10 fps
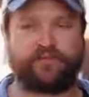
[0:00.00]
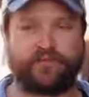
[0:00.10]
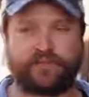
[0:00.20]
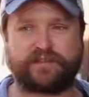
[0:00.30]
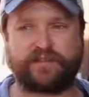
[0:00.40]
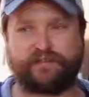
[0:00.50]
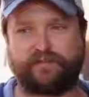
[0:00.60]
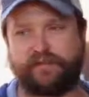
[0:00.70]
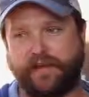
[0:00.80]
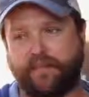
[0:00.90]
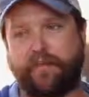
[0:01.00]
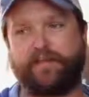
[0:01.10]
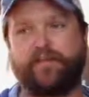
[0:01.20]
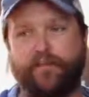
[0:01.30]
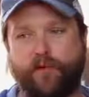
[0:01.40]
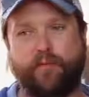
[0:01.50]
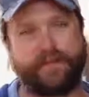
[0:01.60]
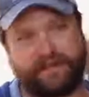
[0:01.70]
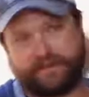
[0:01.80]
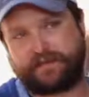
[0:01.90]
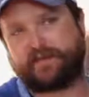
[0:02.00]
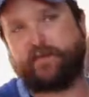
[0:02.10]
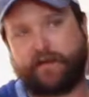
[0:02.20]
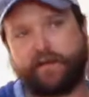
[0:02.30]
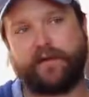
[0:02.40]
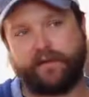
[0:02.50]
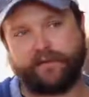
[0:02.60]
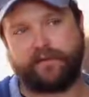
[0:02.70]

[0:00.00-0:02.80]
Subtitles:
just to come up with more pieces to work with,